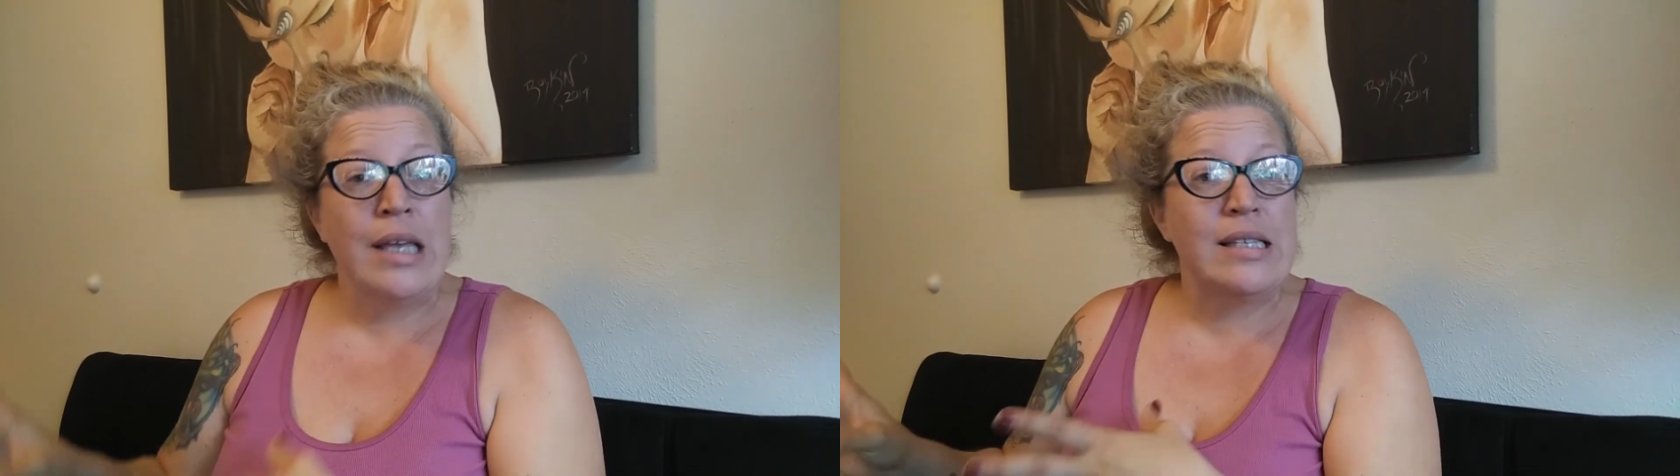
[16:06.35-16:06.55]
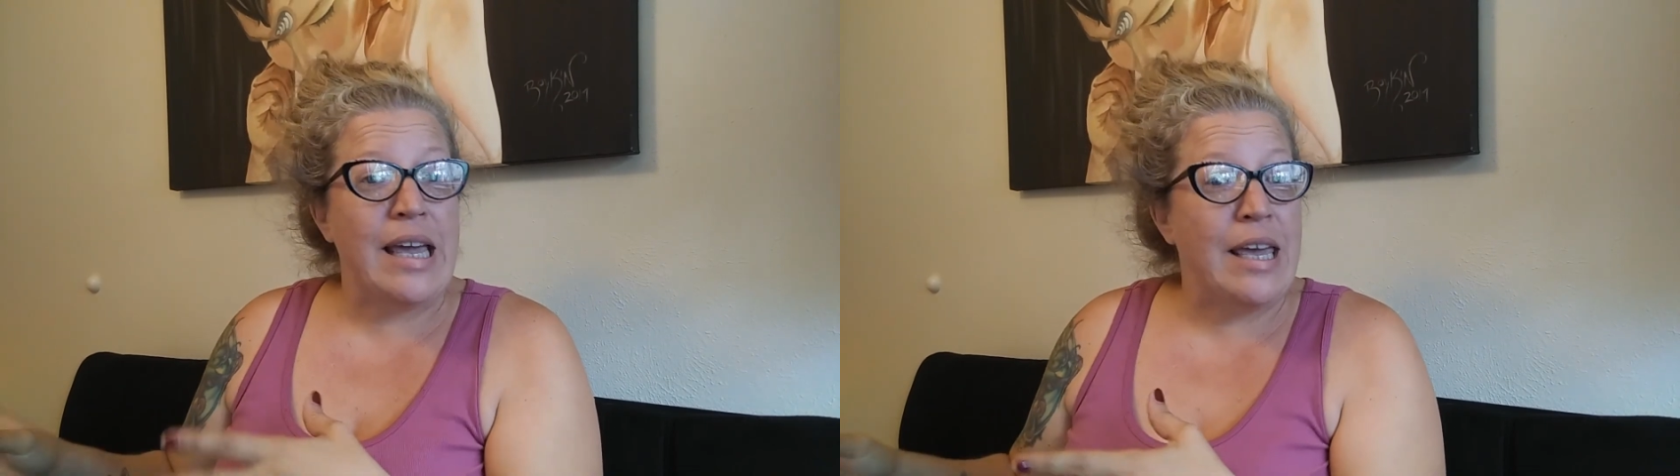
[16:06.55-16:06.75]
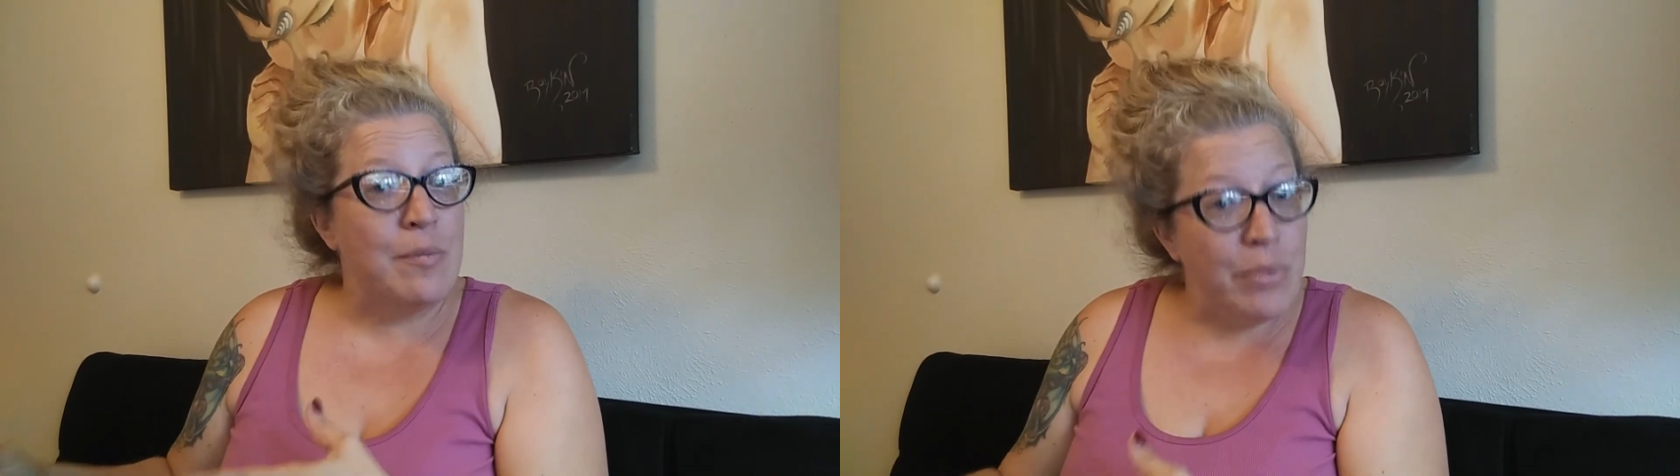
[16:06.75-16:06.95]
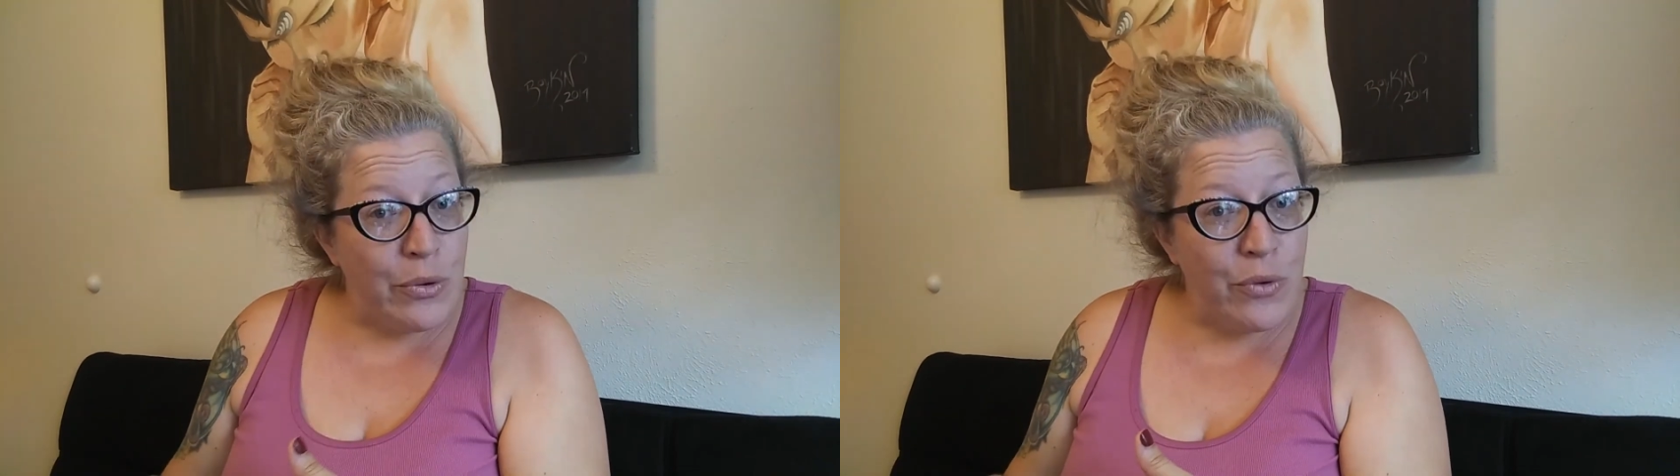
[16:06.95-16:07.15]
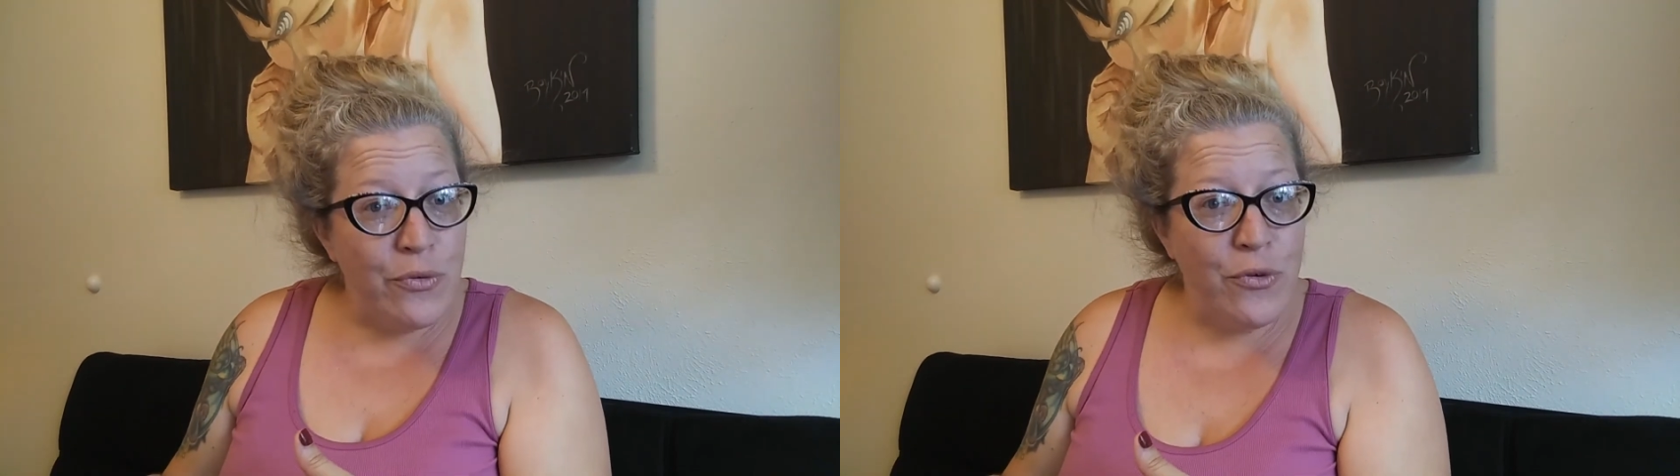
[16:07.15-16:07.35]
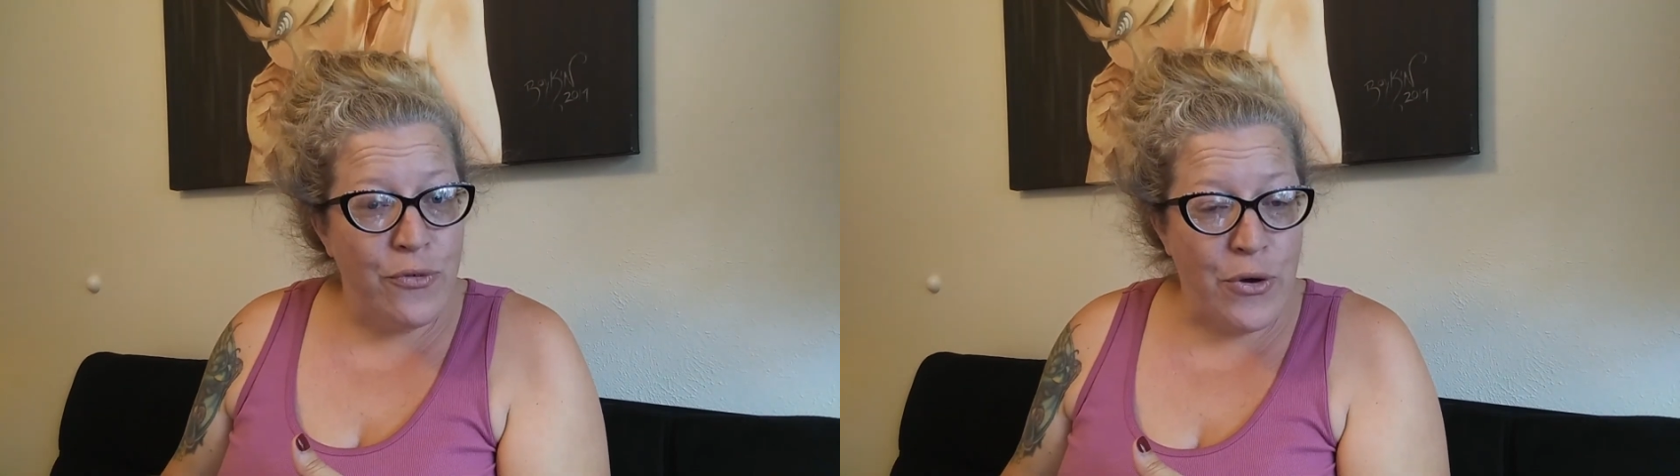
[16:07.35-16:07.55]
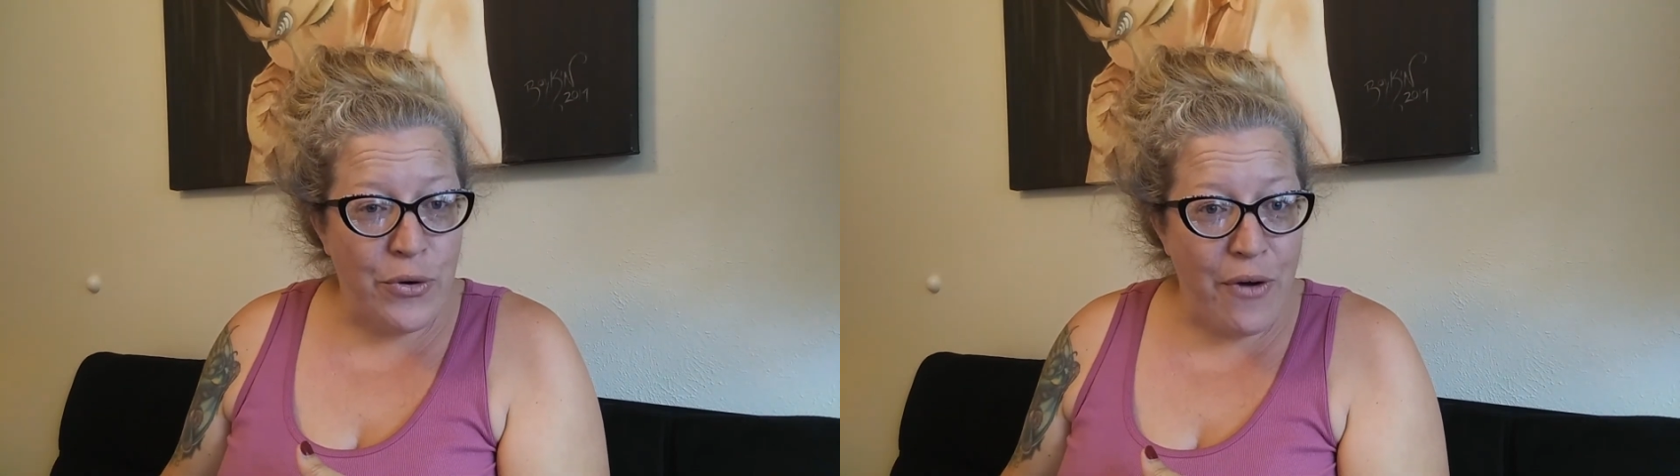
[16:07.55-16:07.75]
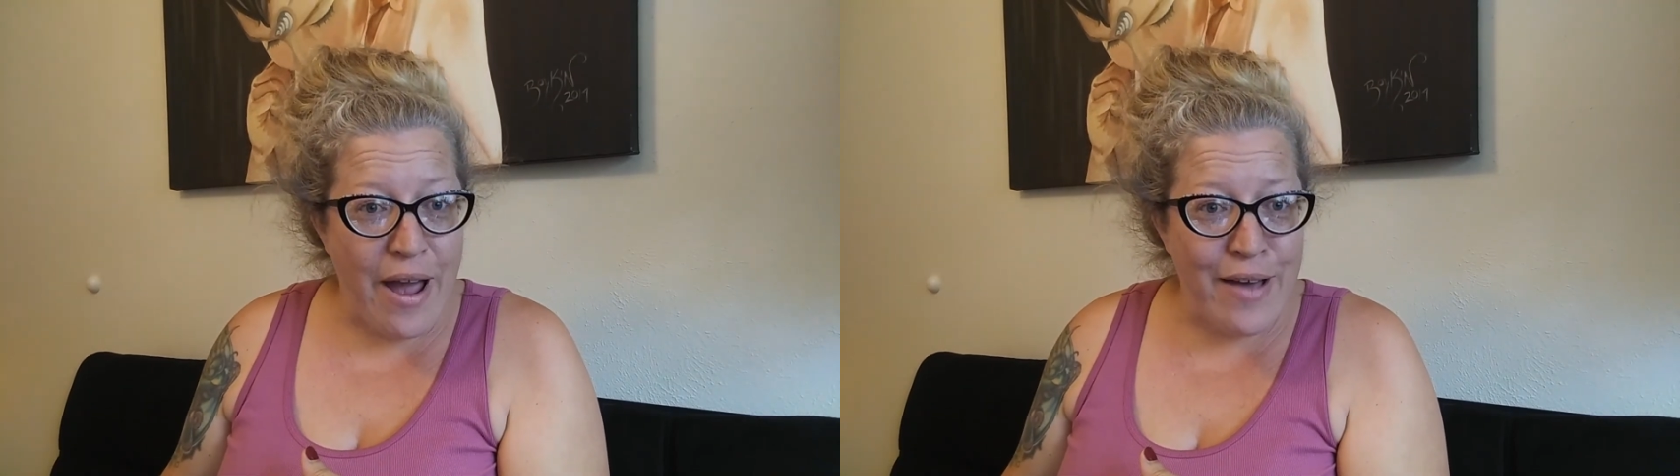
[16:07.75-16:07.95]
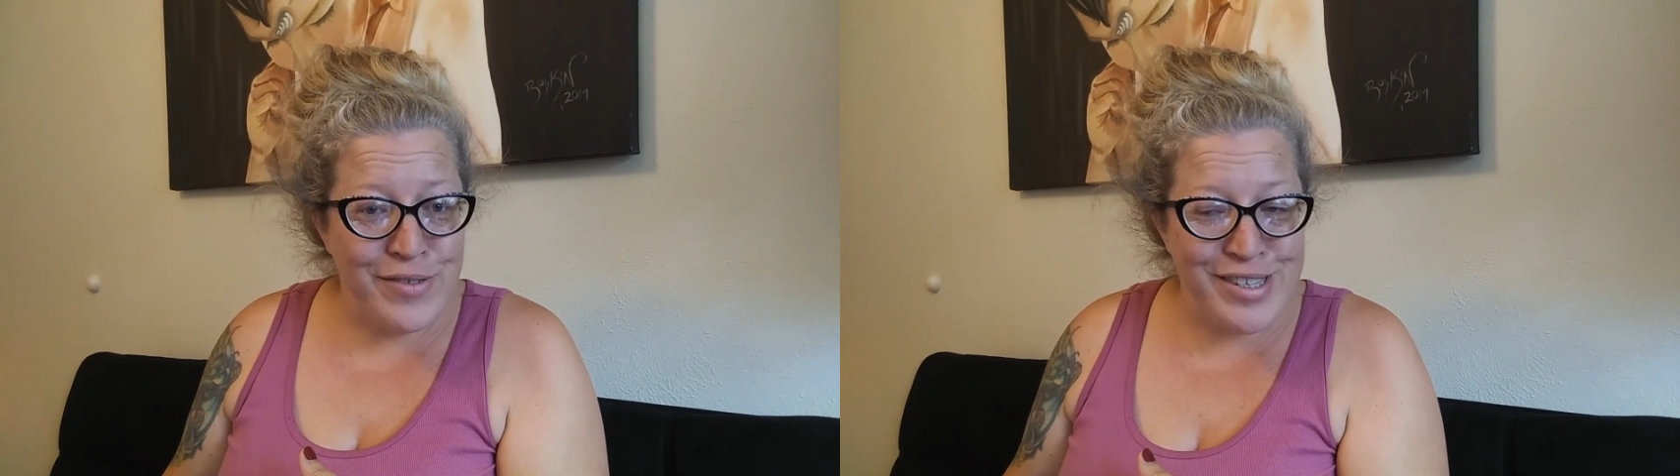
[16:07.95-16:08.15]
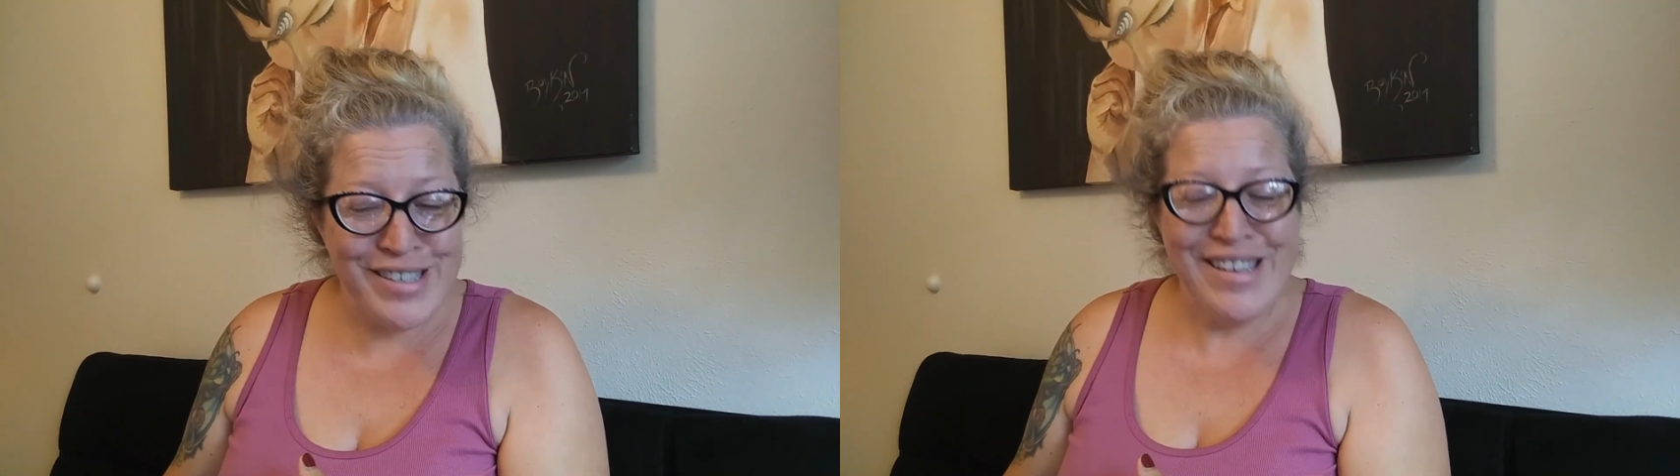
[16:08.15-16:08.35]
taking beautiful
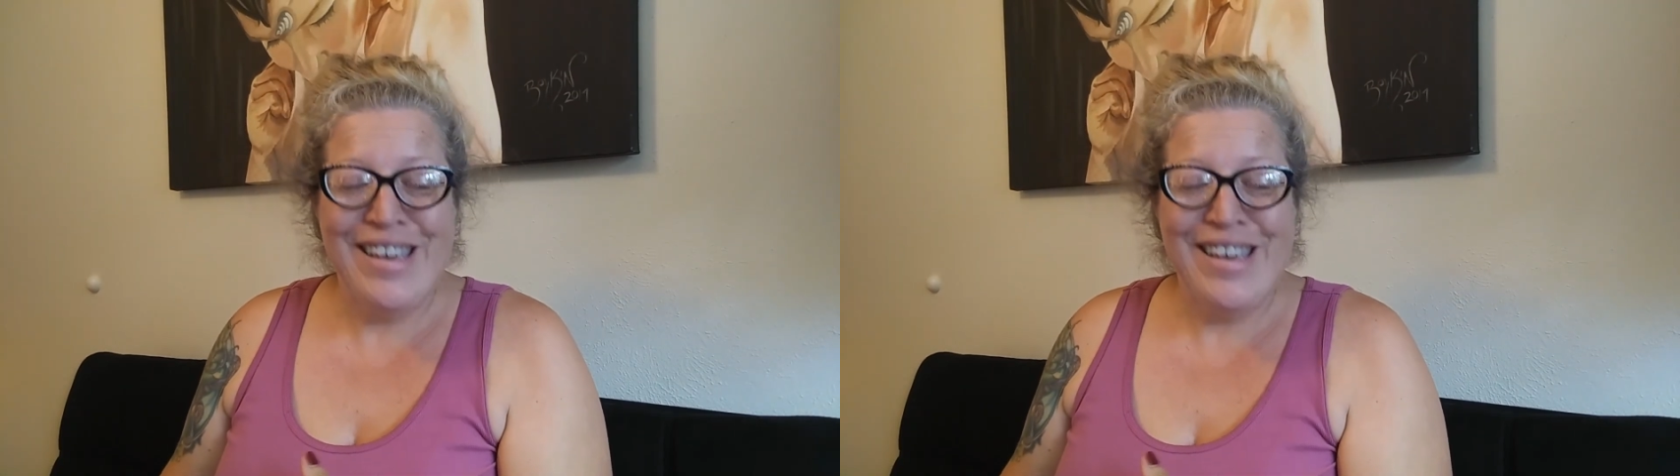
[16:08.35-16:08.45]
photographs,